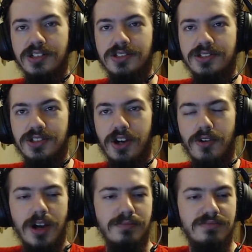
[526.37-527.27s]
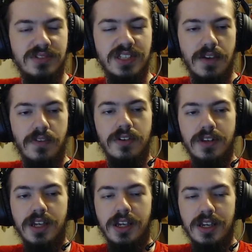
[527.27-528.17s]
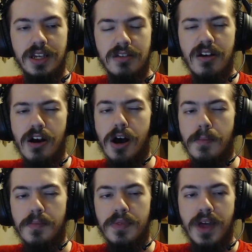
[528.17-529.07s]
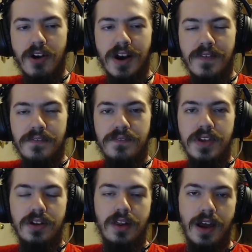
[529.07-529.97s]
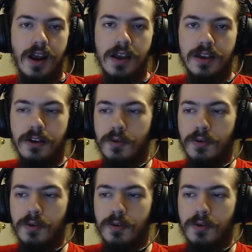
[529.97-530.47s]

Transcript: So I'm definitely up there, I feel like,